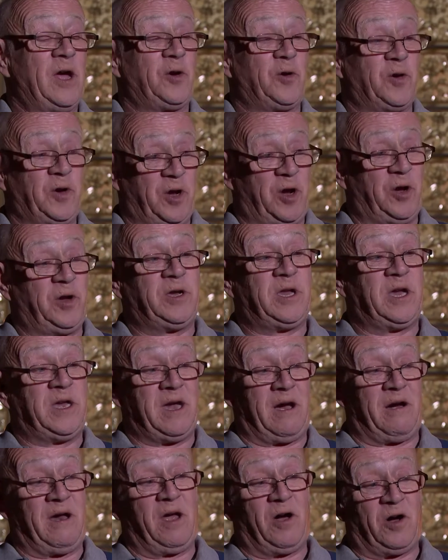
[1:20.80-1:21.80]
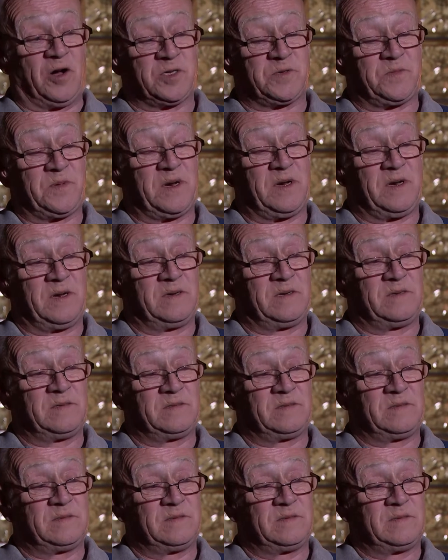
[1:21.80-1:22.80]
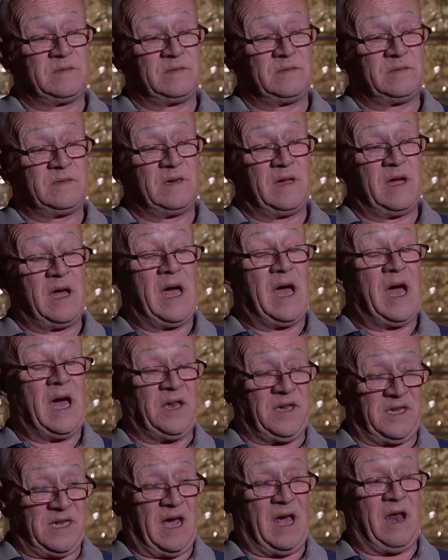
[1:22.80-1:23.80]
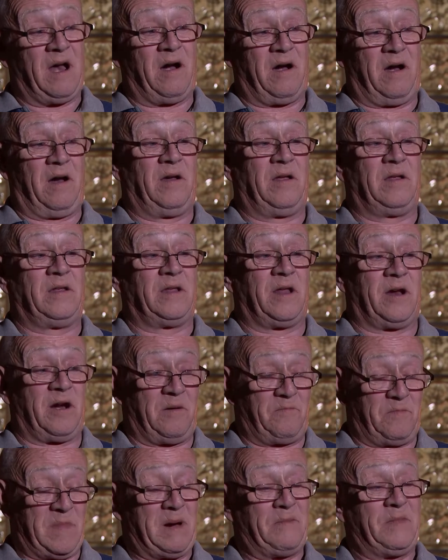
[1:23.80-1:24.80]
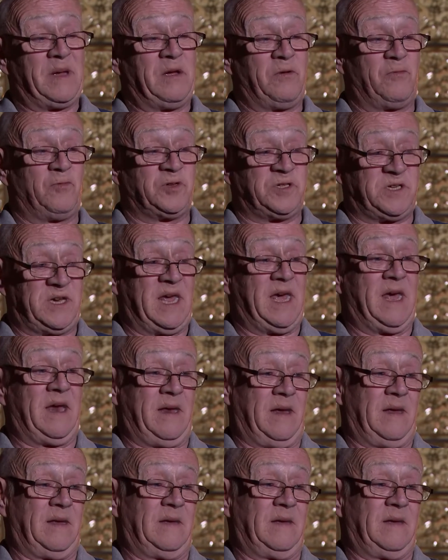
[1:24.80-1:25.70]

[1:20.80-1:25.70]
go down to Derry Hospital and tell her that her mummy was dead.